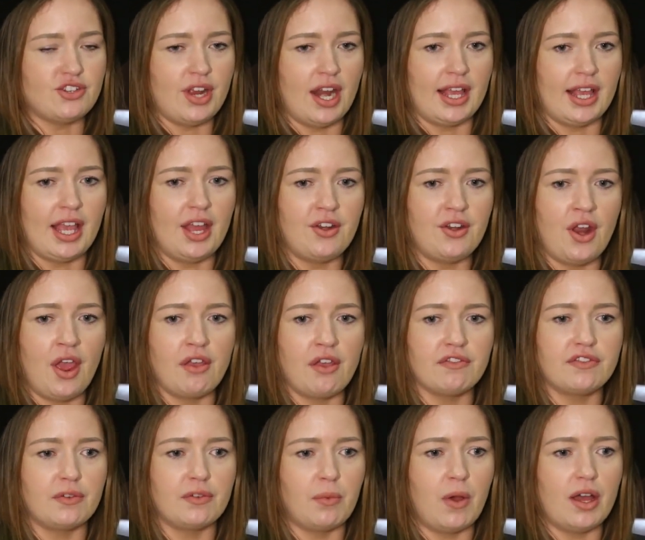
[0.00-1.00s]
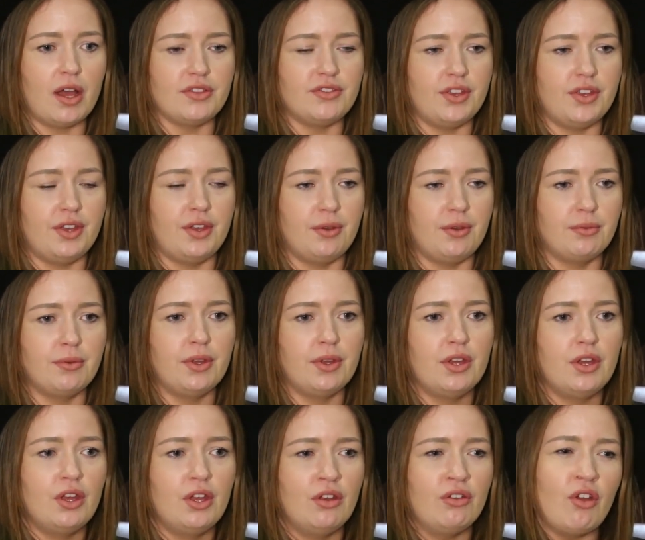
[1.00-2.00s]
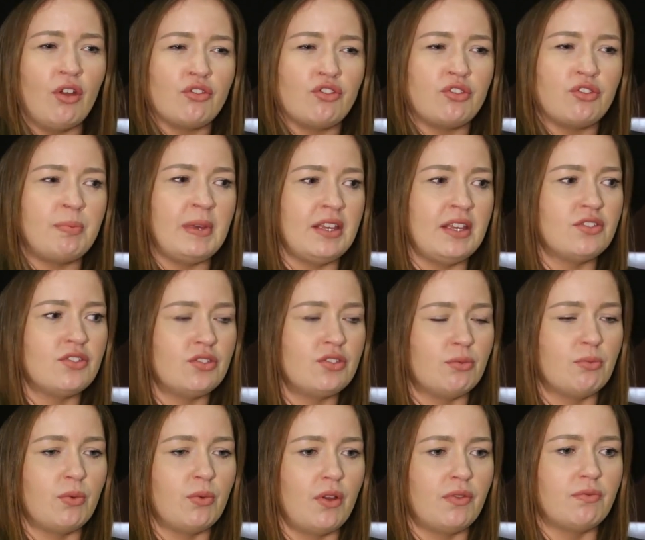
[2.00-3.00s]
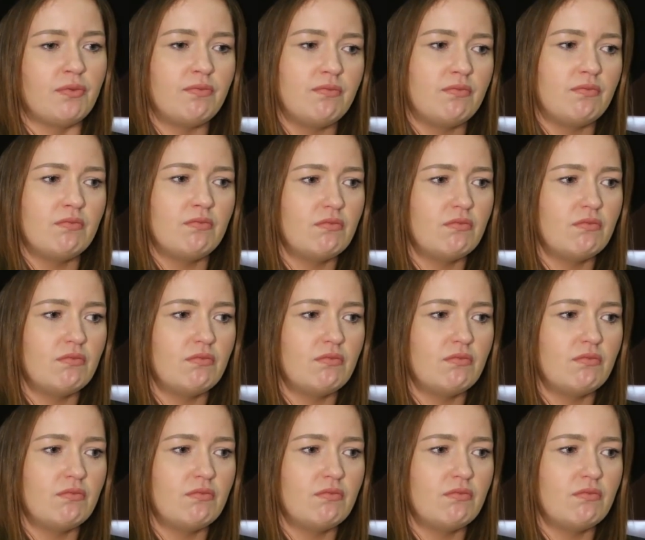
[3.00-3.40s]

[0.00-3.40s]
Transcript: trying to get known for what I do, not just being someone,